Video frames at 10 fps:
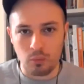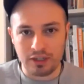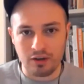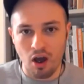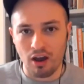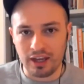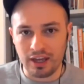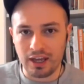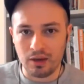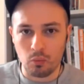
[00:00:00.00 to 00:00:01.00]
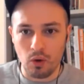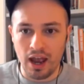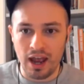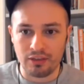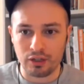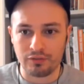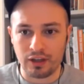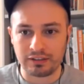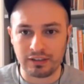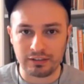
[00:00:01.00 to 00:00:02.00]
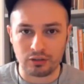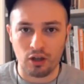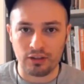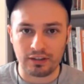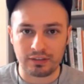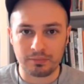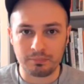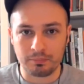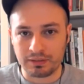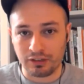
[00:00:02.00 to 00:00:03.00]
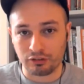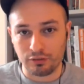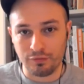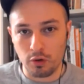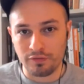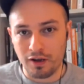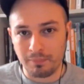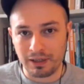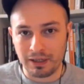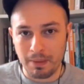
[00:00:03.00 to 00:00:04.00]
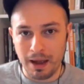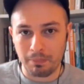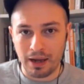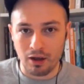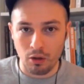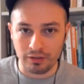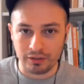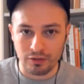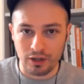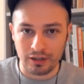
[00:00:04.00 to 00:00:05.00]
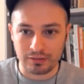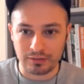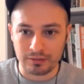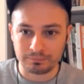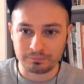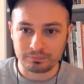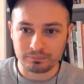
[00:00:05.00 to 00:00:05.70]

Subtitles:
we got here, where the university's got this potentially £45 million black hole in its finances?